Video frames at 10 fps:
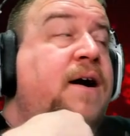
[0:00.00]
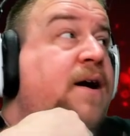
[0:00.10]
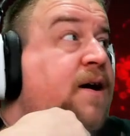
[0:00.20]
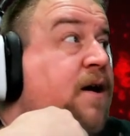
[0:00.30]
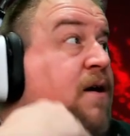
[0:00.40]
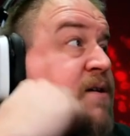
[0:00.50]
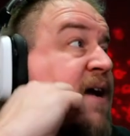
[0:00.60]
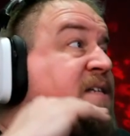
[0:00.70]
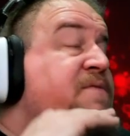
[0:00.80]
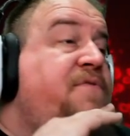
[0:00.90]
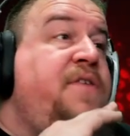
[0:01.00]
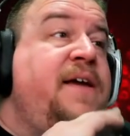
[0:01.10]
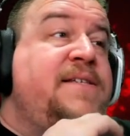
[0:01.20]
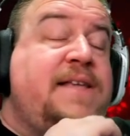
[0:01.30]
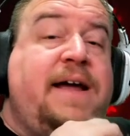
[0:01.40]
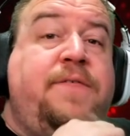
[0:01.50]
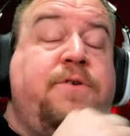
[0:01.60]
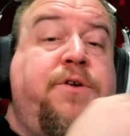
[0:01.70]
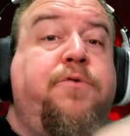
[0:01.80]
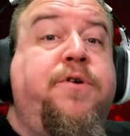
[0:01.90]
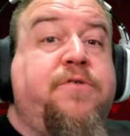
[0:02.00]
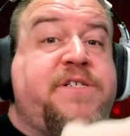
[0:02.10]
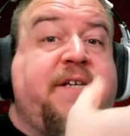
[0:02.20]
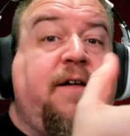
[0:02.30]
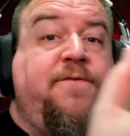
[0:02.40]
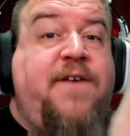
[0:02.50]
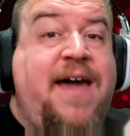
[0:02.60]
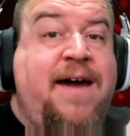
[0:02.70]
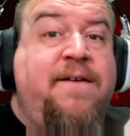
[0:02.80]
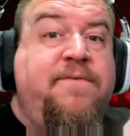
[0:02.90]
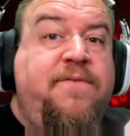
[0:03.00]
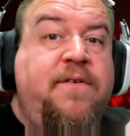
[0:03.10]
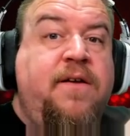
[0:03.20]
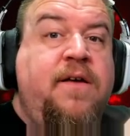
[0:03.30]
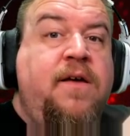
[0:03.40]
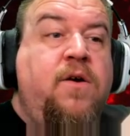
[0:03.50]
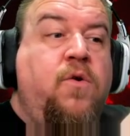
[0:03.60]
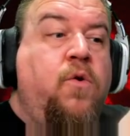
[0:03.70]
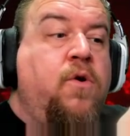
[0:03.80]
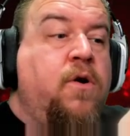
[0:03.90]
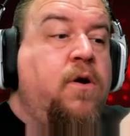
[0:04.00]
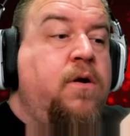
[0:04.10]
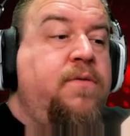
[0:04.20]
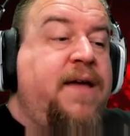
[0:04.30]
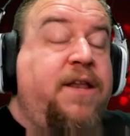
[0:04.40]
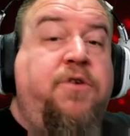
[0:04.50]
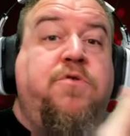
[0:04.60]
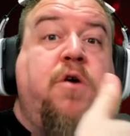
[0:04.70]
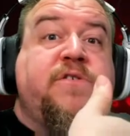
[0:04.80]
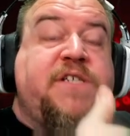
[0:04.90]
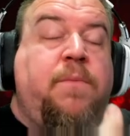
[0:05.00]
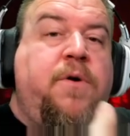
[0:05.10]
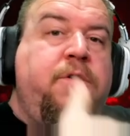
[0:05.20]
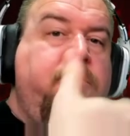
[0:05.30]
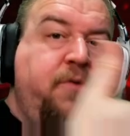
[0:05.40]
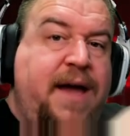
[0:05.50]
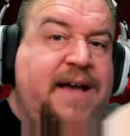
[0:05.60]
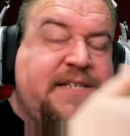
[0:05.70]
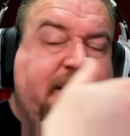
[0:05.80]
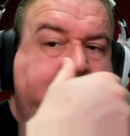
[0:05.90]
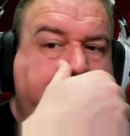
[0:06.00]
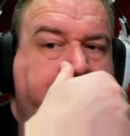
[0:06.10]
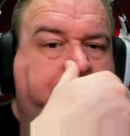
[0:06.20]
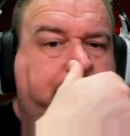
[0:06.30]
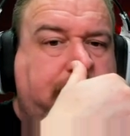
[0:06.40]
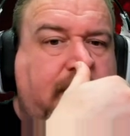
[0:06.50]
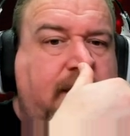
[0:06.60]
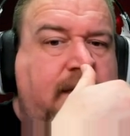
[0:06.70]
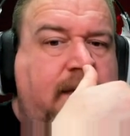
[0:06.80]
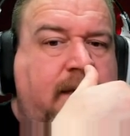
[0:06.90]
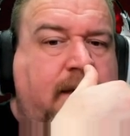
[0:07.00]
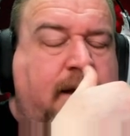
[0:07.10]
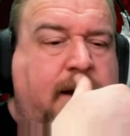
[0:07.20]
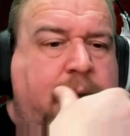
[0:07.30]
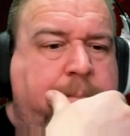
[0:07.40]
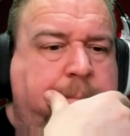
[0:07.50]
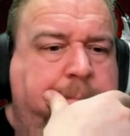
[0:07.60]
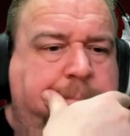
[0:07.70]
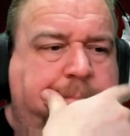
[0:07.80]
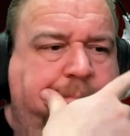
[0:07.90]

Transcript: uh, all kinds of things that either you yourself have or that you know someone who has it. Um,